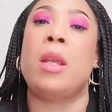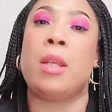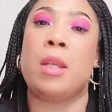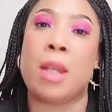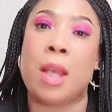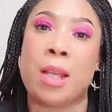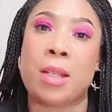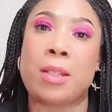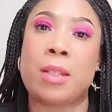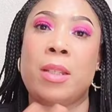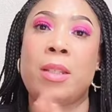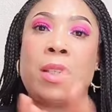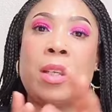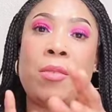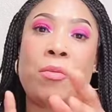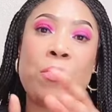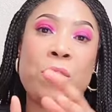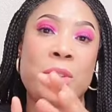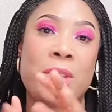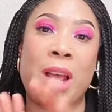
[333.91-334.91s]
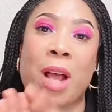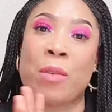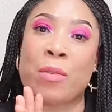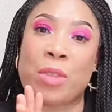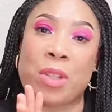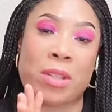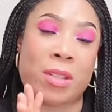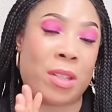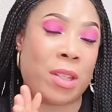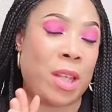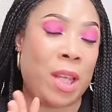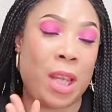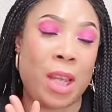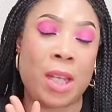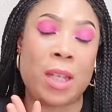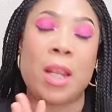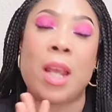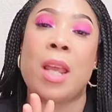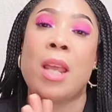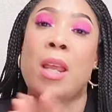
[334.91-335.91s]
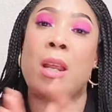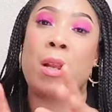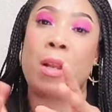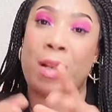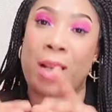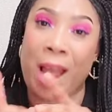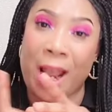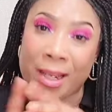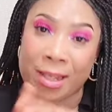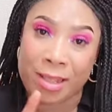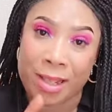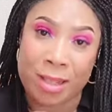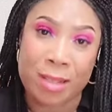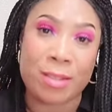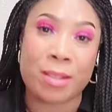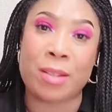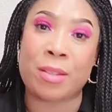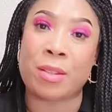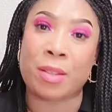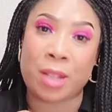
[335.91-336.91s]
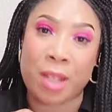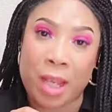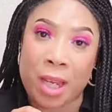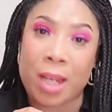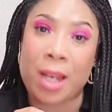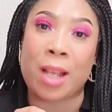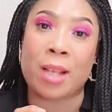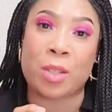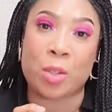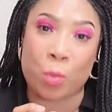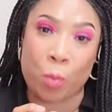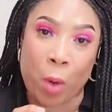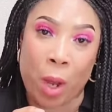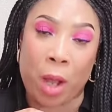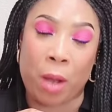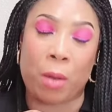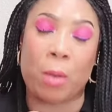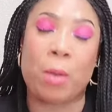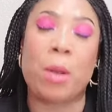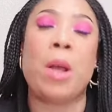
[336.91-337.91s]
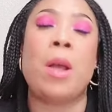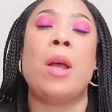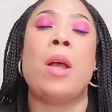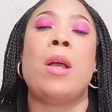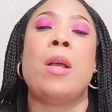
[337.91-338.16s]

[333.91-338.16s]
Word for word: Yes, it evens out the skin, it lightens the skin as well.